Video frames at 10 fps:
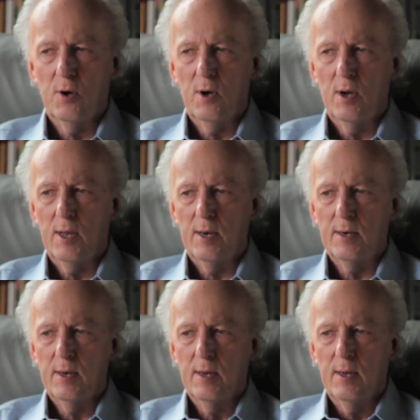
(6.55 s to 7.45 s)
on
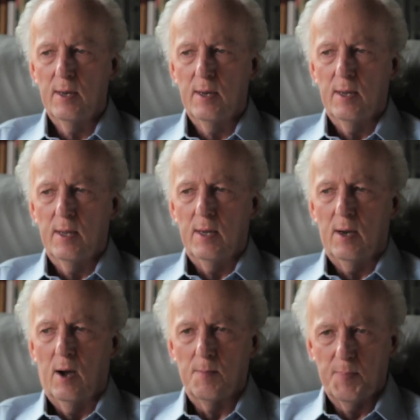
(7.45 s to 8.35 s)

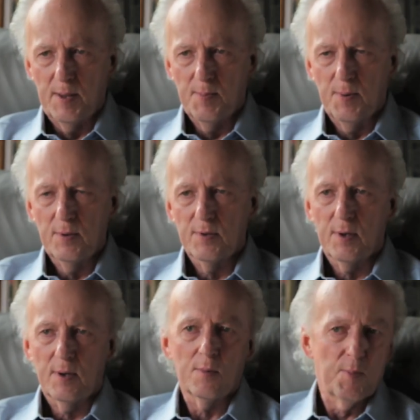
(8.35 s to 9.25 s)
on people.
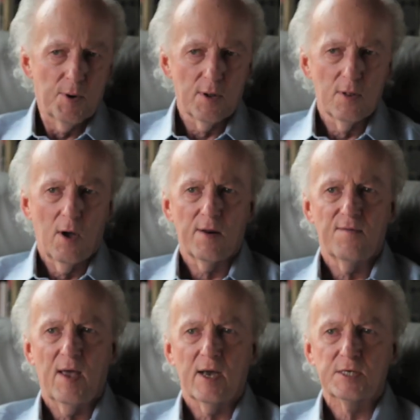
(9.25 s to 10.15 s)
We put a lot
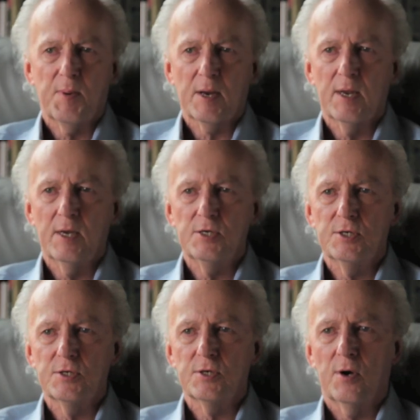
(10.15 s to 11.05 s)
of
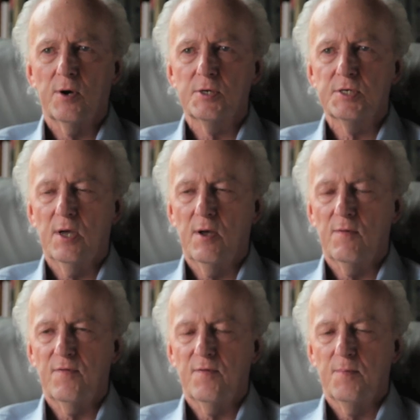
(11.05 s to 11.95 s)
expectations on ourselves,